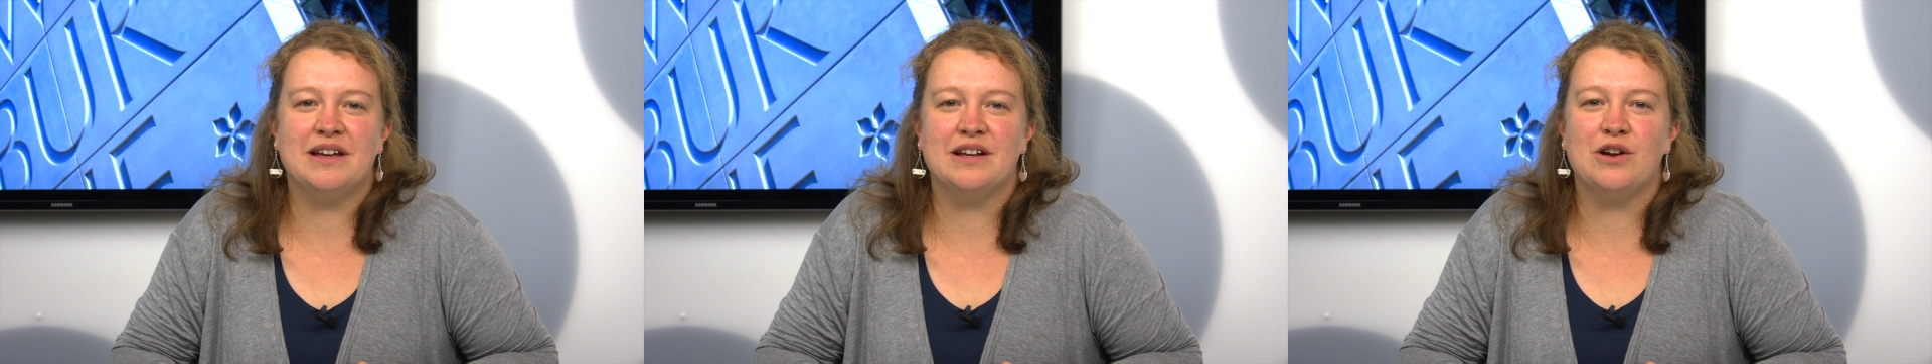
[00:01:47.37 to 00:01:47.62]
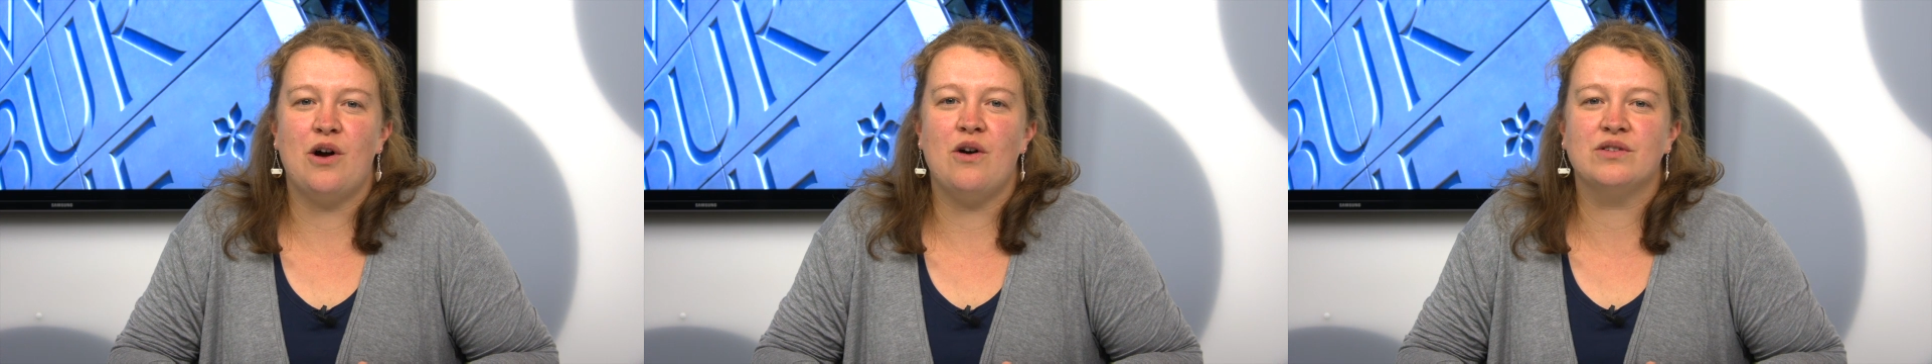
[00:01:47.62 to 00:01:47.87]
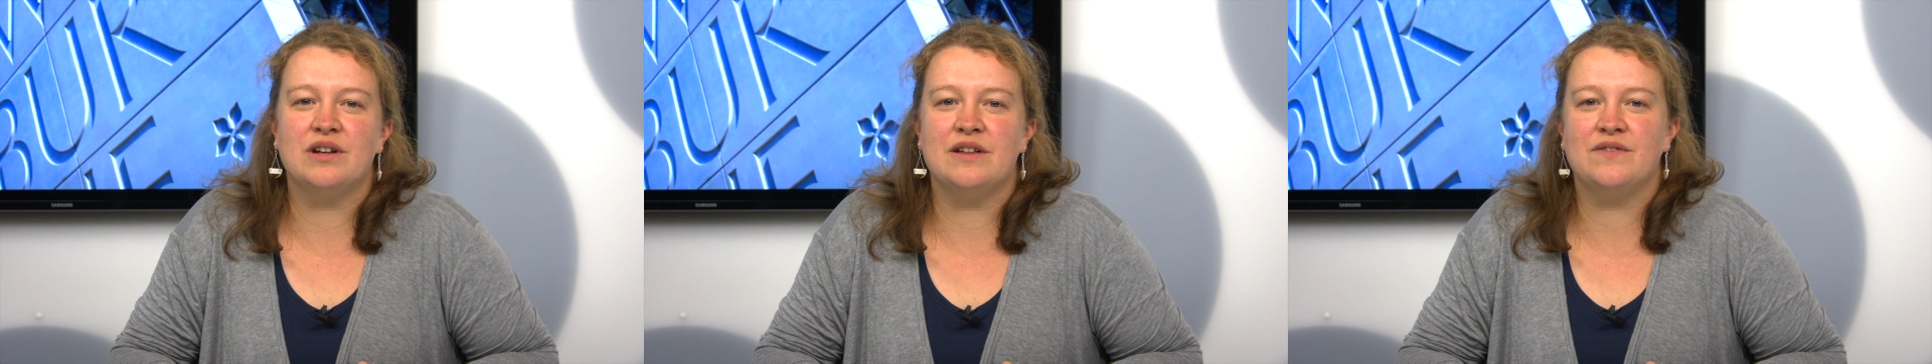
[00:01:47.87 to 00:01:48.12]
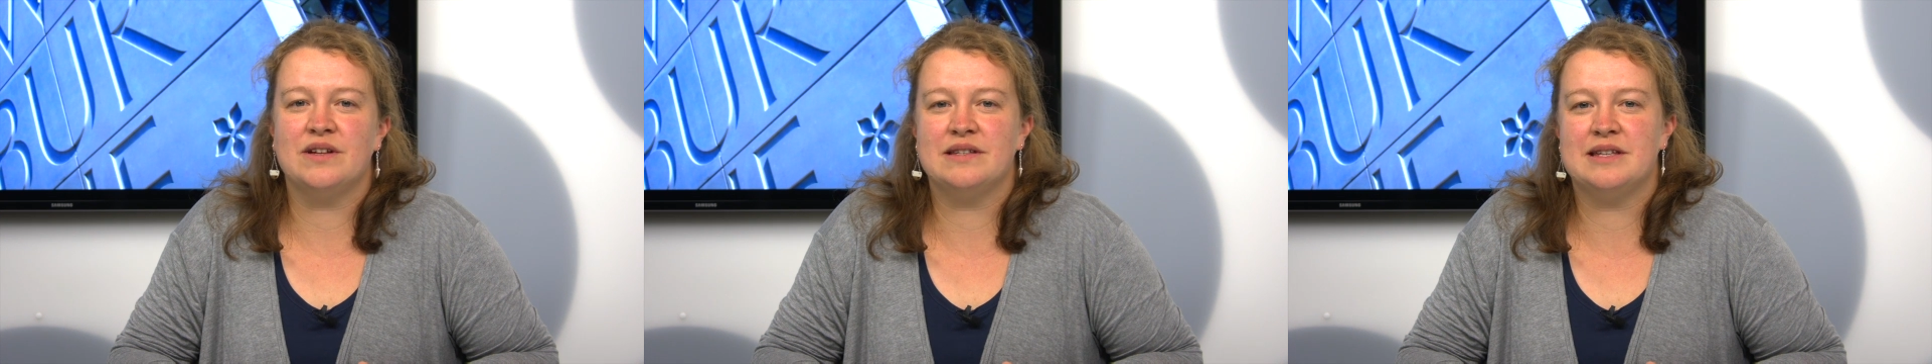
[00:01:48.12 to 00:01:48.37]
and
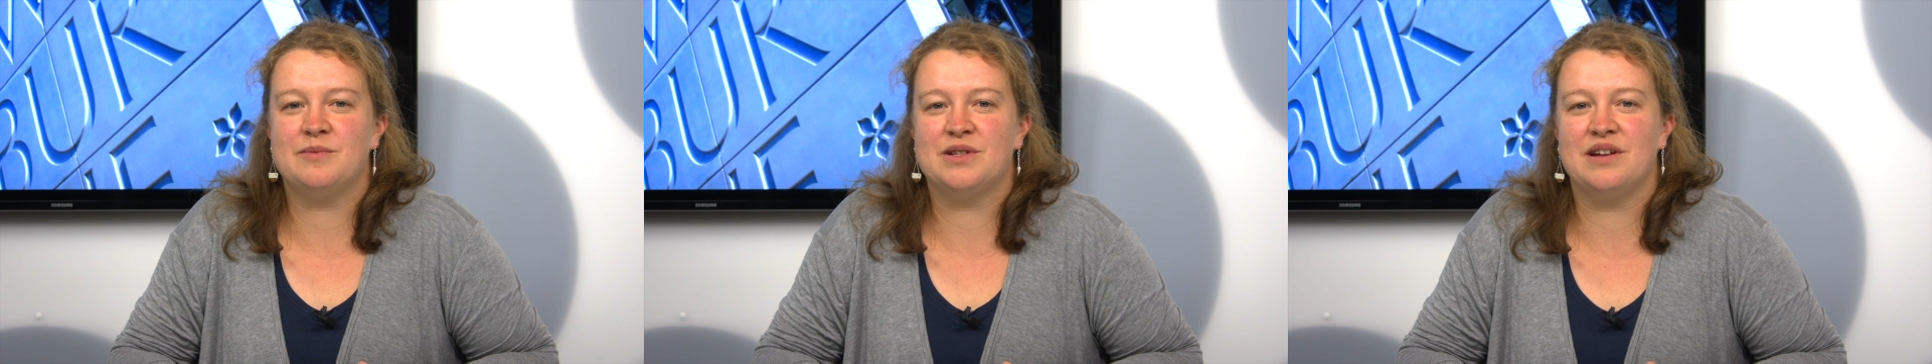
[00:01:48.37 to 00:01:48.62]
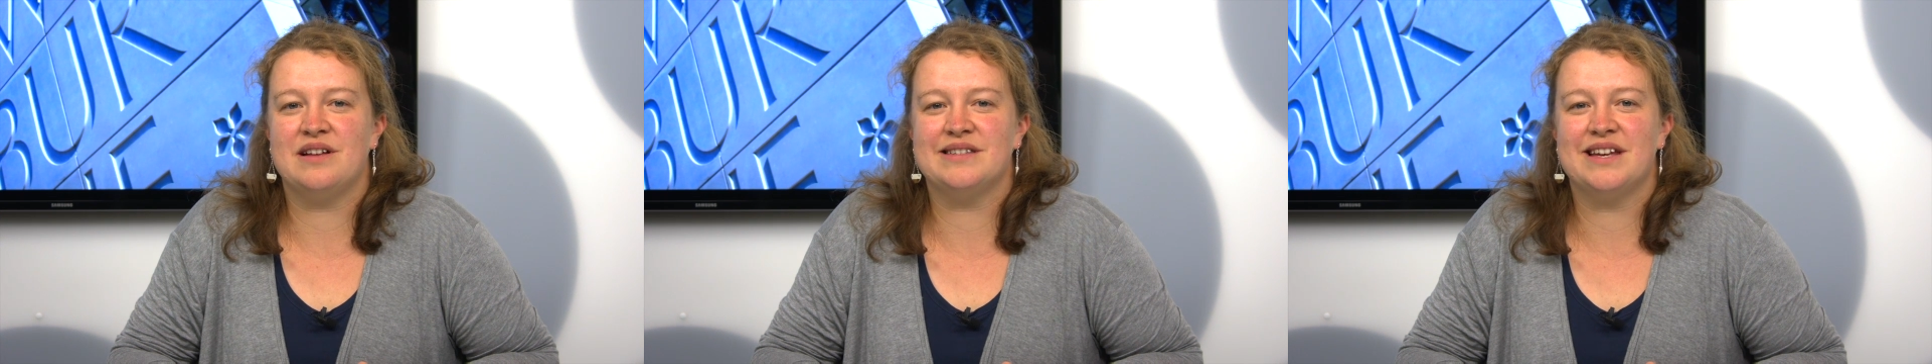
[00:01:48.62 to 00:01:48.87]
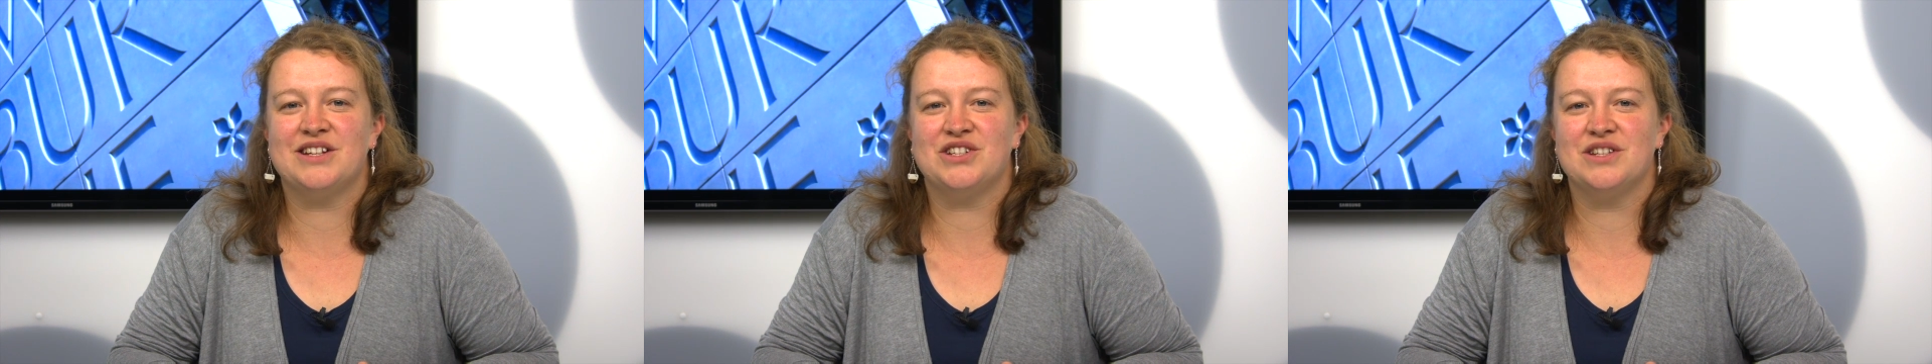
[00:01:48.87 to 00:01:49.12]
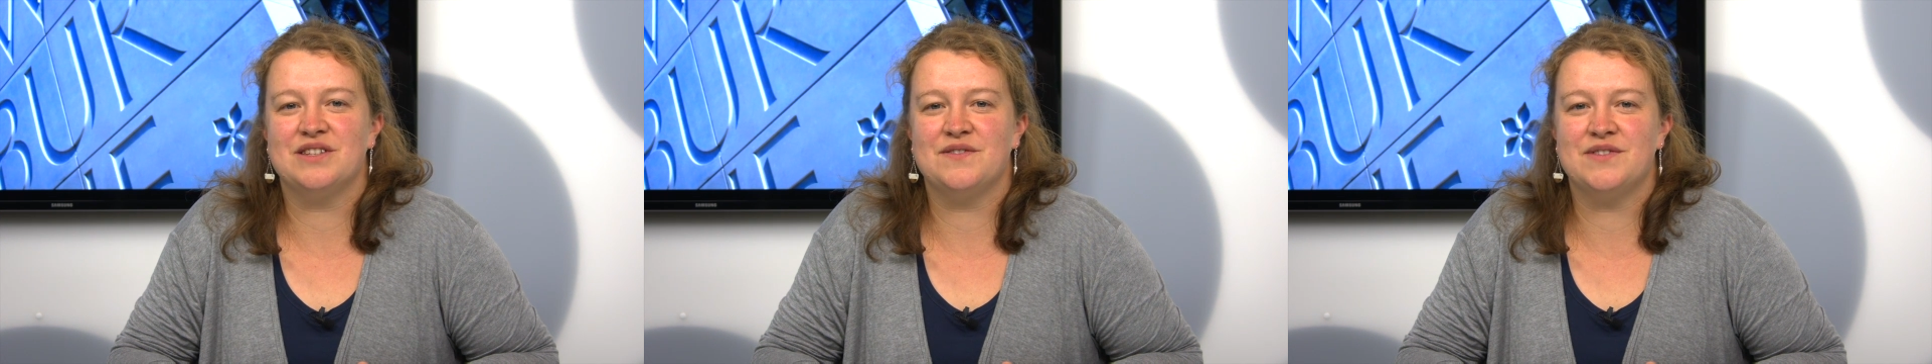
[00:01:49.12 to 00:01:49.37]
cognitive
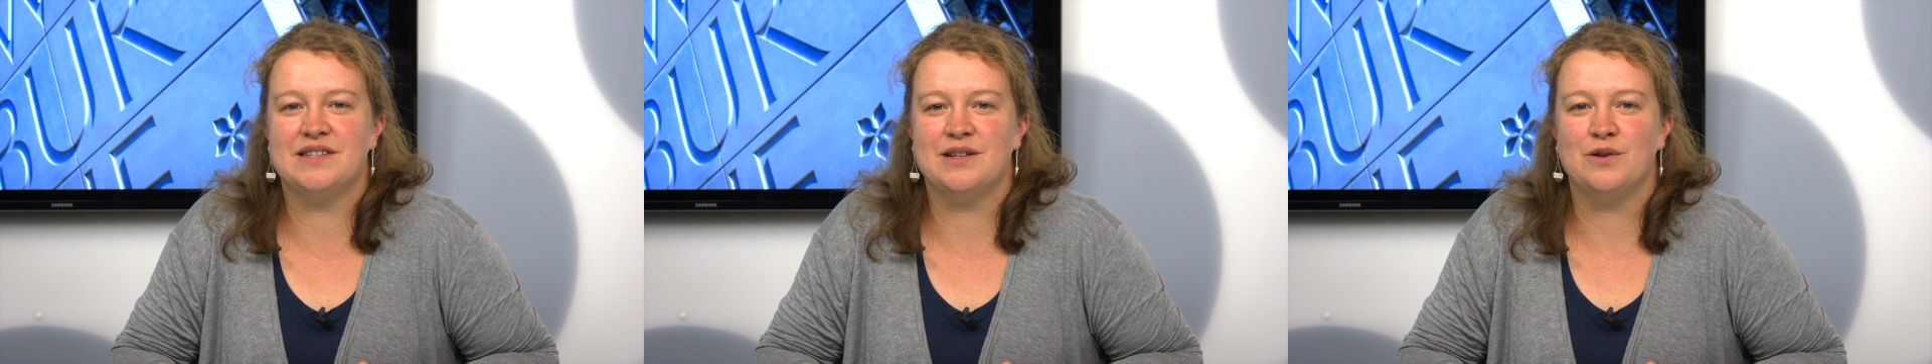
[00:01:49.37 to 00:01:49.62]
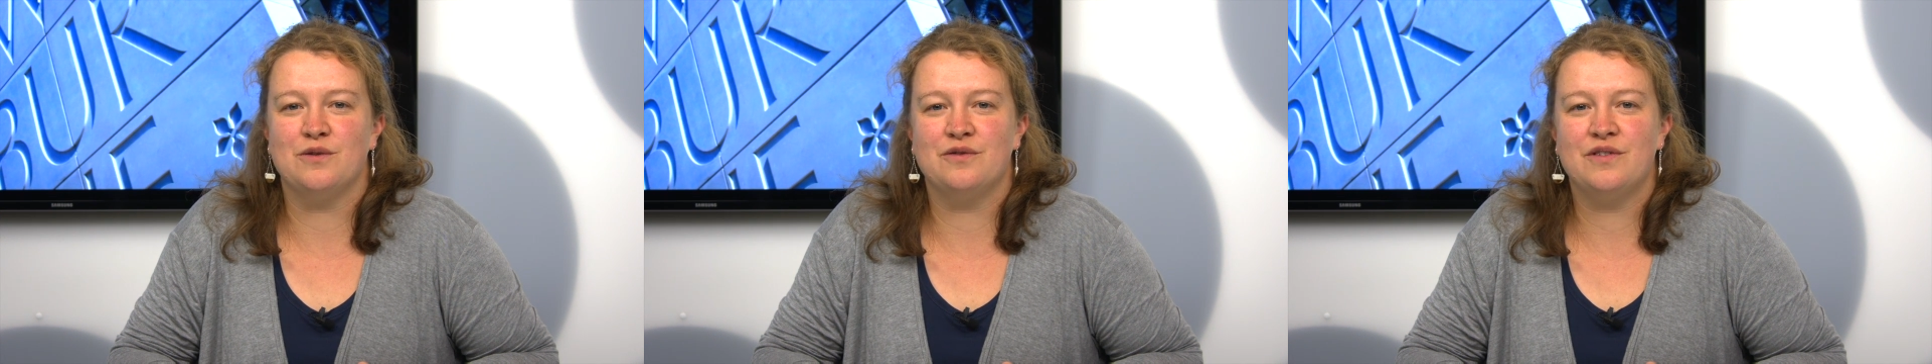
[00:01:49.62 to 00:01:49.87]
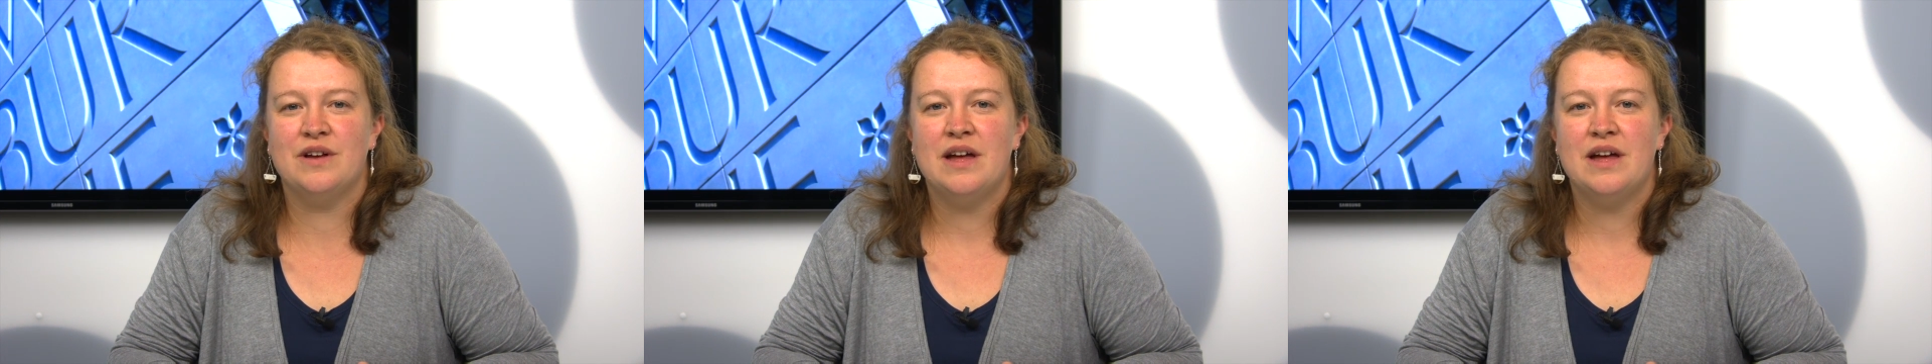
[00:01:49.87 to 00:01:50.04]
conceptualizations of the self,